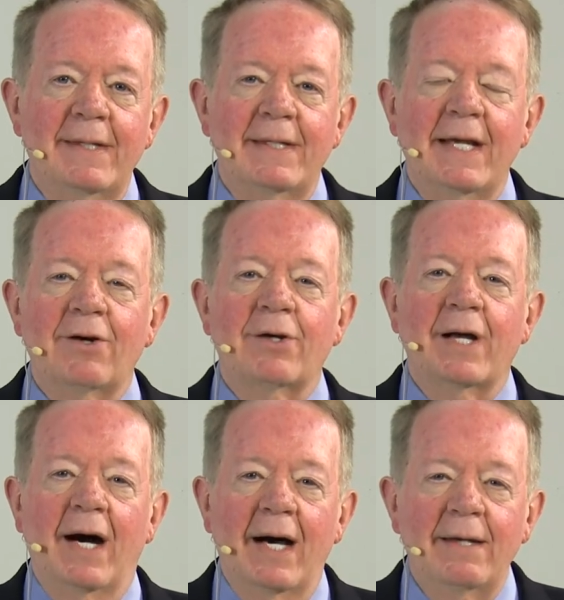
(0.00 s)
Dear
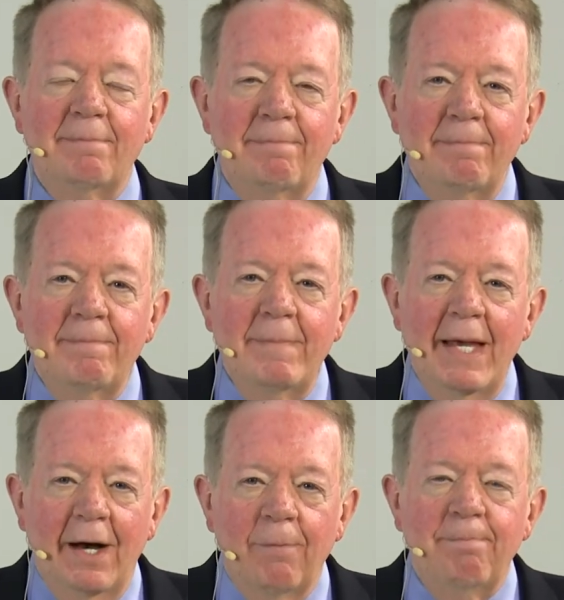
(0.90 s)
God,
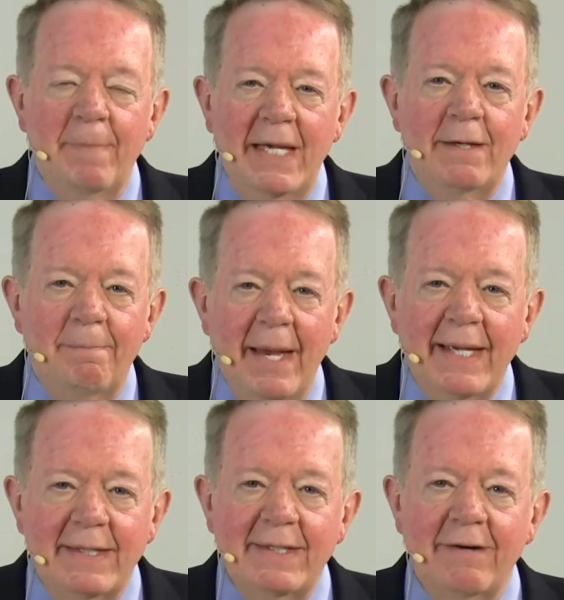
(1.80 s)
help me to
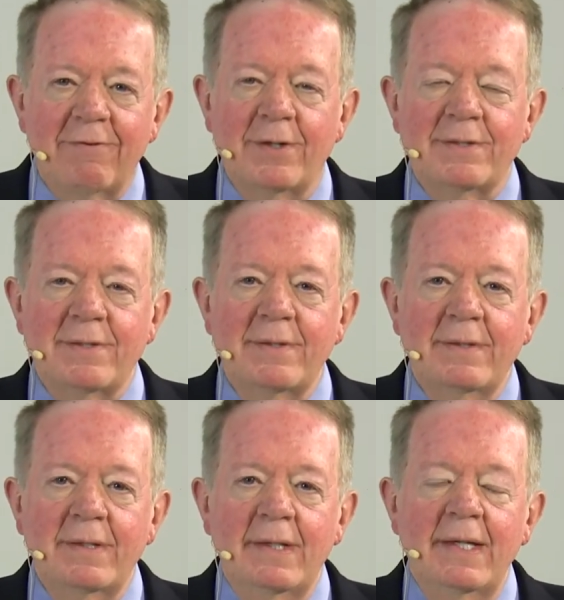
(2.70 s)
make a difference.
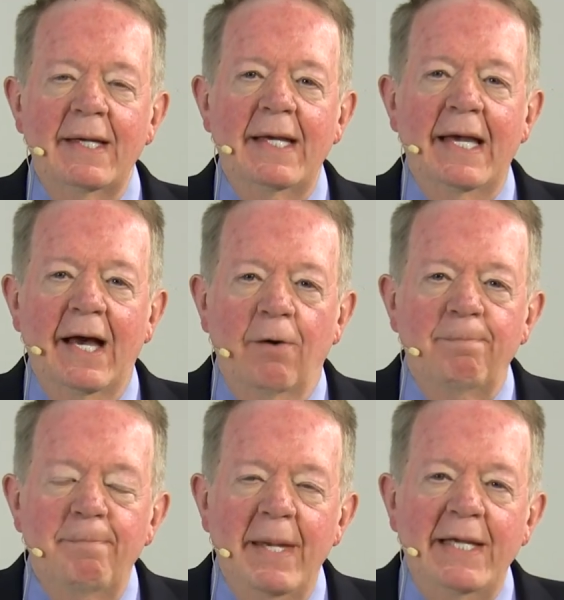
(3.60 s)

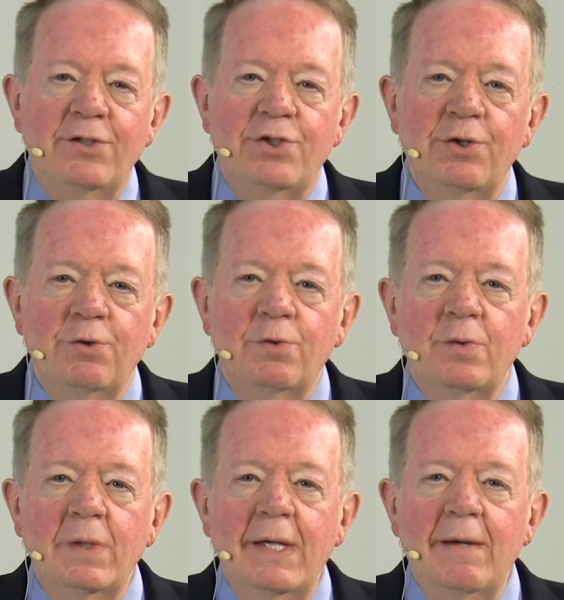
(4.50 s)
Help me to
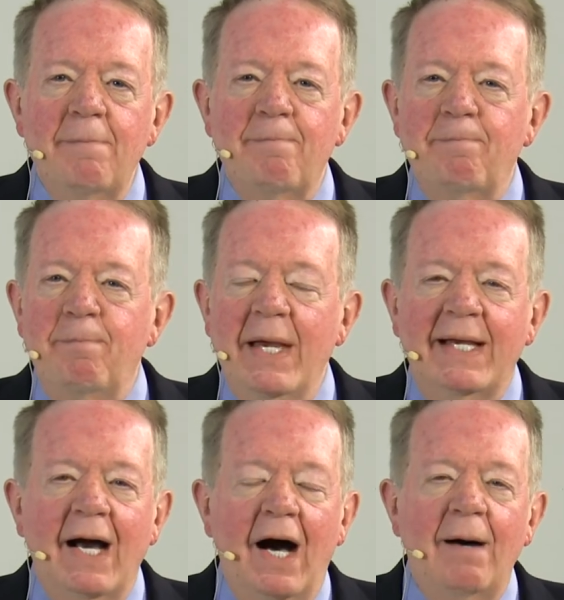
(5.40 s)

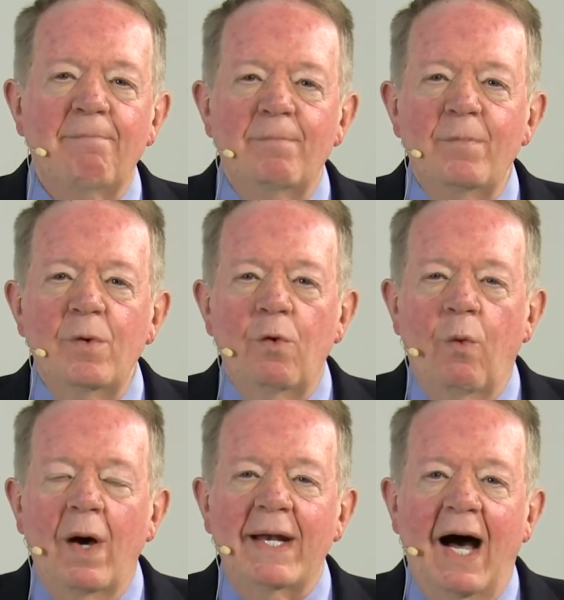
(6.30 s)
become
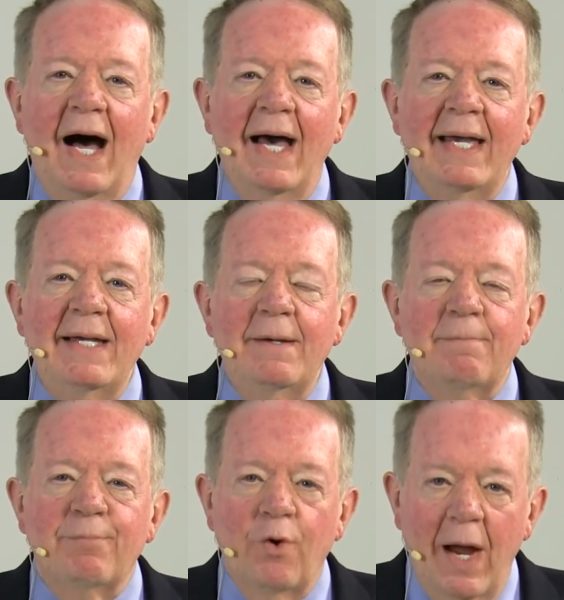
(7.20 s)
what I
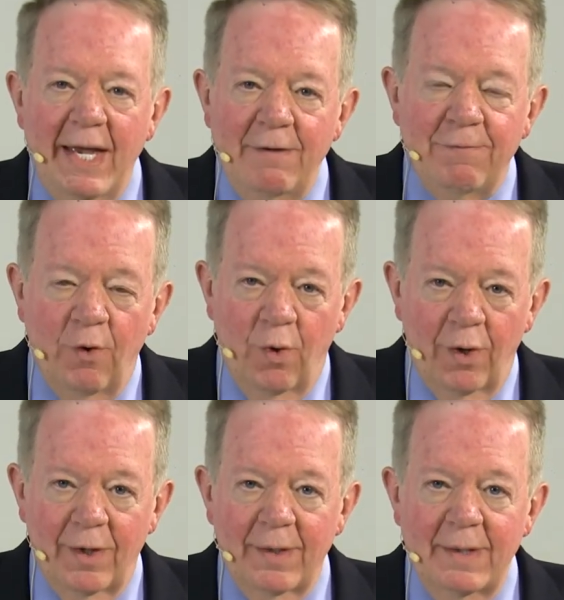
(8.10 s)
pray
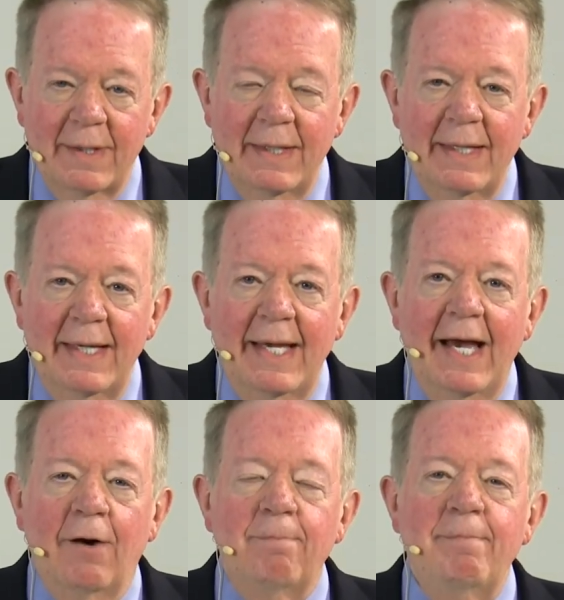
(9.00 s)
for.
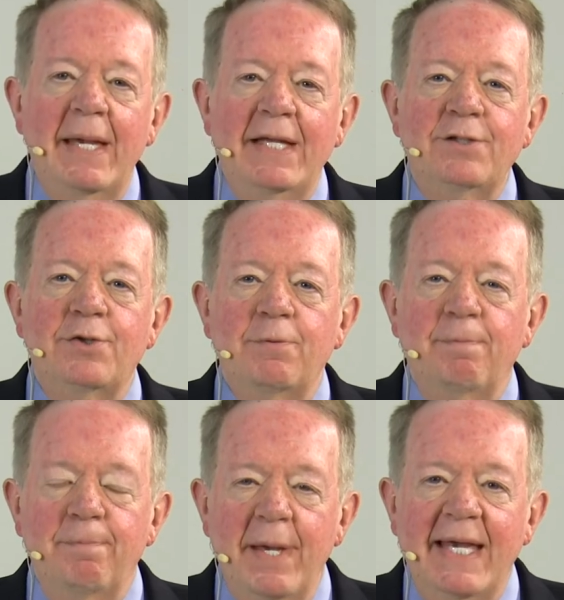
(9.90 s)
Help me to
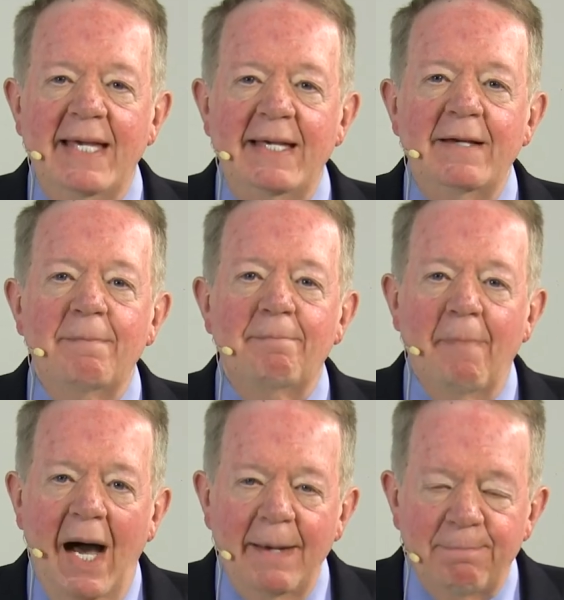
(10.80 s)
be
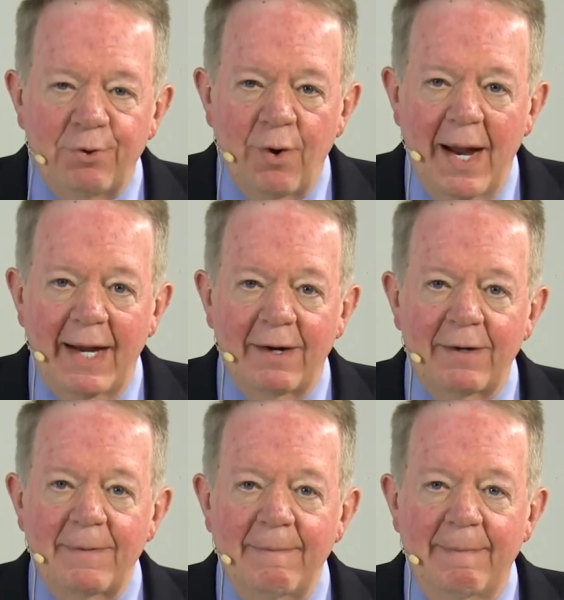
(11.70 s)
my prayer.